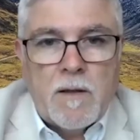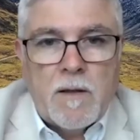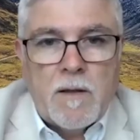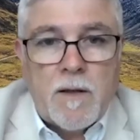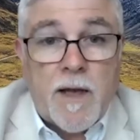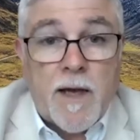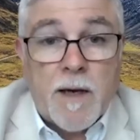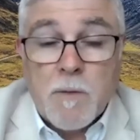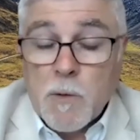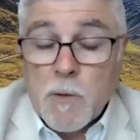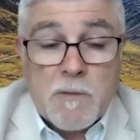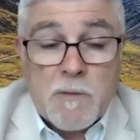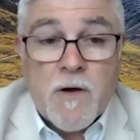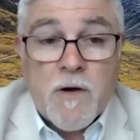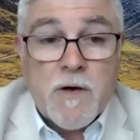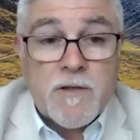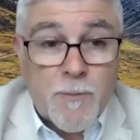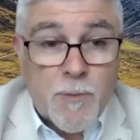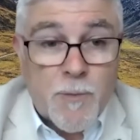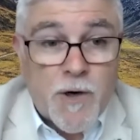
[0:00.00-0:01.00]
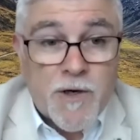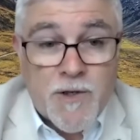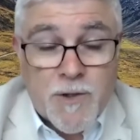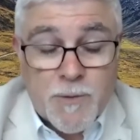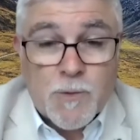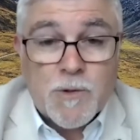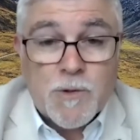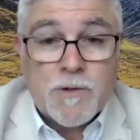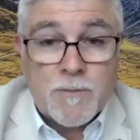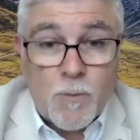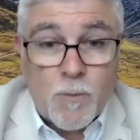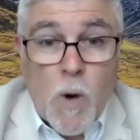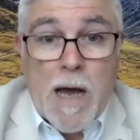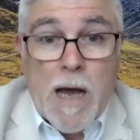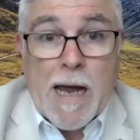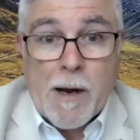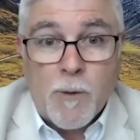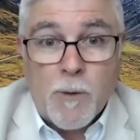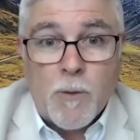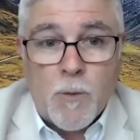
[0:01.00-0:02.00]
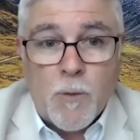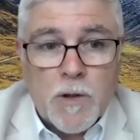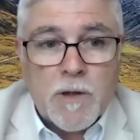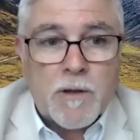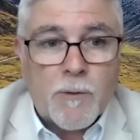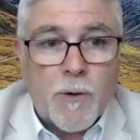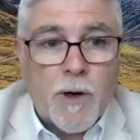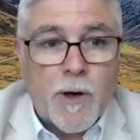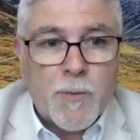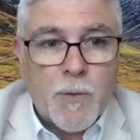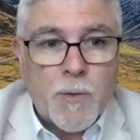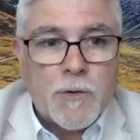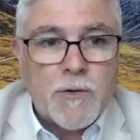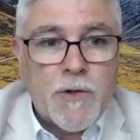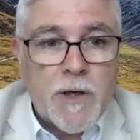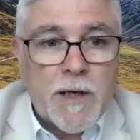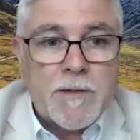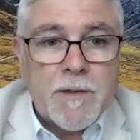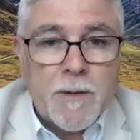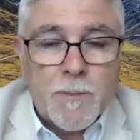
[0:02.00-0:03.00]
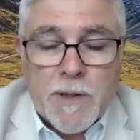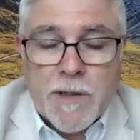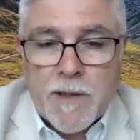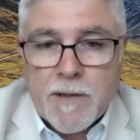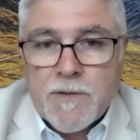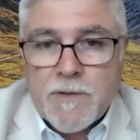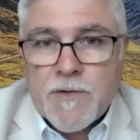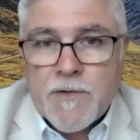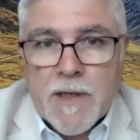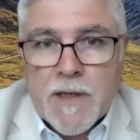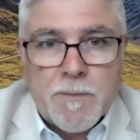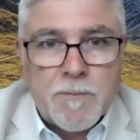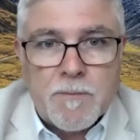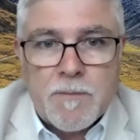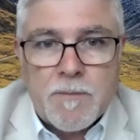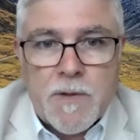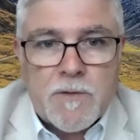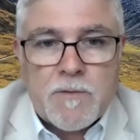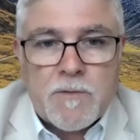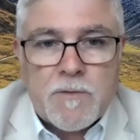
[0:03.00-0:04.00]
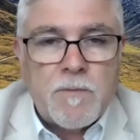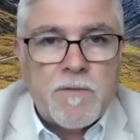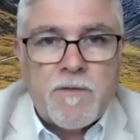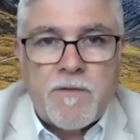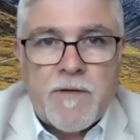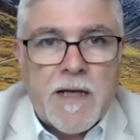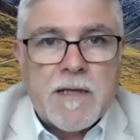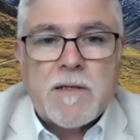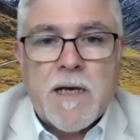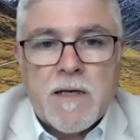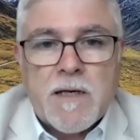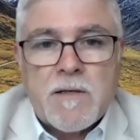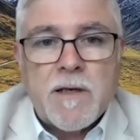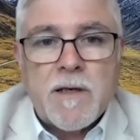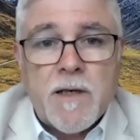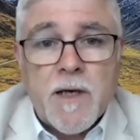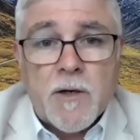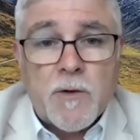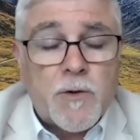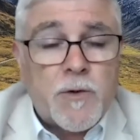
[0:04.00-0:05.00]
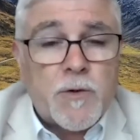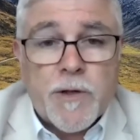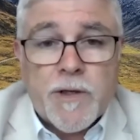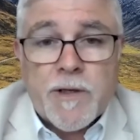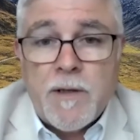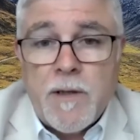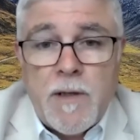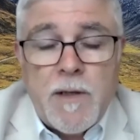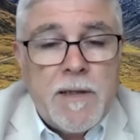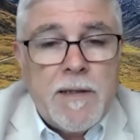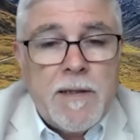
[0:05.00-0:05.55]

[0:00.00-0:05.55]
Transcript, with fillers: Yeah, well, my first impression was, wow, what a great project. I mean, it's um, it's fantastic country.